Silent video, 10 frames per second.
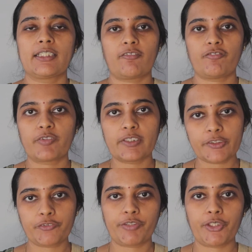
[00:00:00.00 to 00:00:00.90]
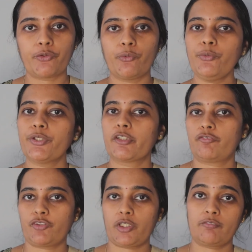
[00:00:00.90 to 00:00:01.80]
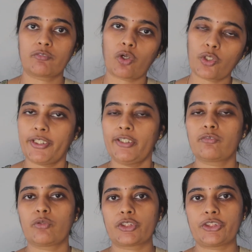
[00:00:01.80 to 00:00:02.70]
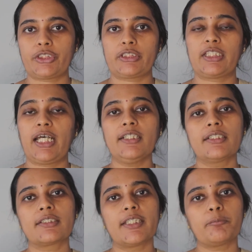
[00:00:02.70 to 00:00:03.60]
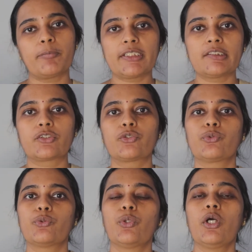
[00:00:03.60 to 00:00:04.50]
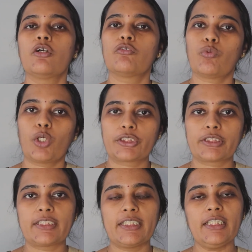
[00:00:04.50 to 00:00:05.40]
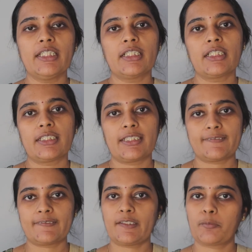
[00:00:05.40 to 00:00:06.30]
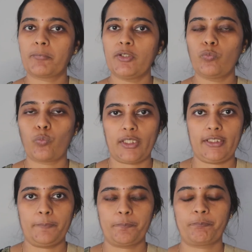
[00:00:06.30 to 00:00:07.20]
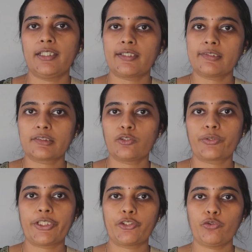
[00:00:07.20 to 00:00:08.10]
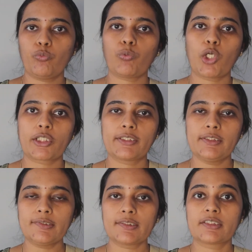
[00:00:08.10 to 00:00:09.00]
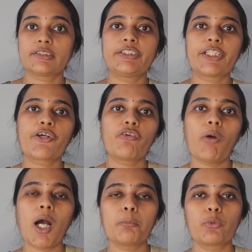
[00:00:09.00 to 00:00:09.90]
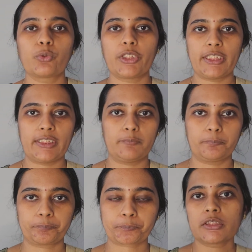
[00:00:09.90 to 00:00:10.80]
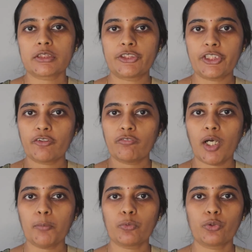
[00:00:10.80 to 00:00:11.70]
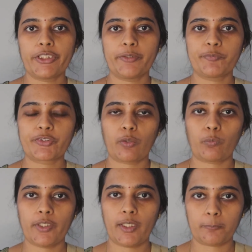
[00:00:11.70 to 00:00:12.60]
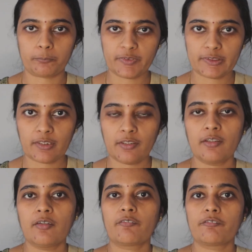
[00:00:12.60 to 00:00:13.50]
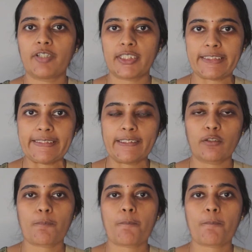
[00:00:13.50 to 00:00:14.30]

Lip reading: in the first video. If you have not yet watched that, then please do watch the lesson number 1. Let us look into what is Jihvamuliyaha. Jihvamuliyam sound comes when